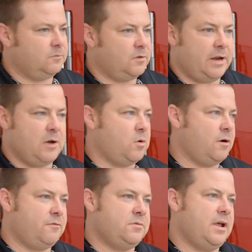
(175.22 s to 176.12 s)

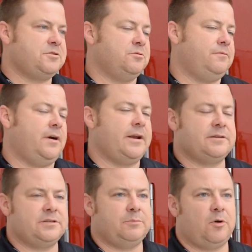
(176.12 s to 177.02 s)
anywhere from the actual
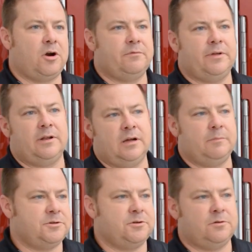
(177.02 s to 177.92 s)
financing part of it
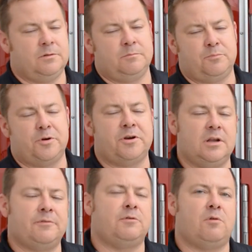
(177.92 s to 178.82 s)
up to
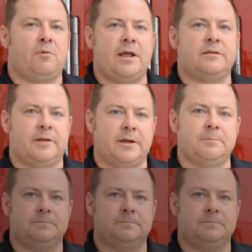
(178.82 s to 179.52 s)
pre-delivery where we're at today.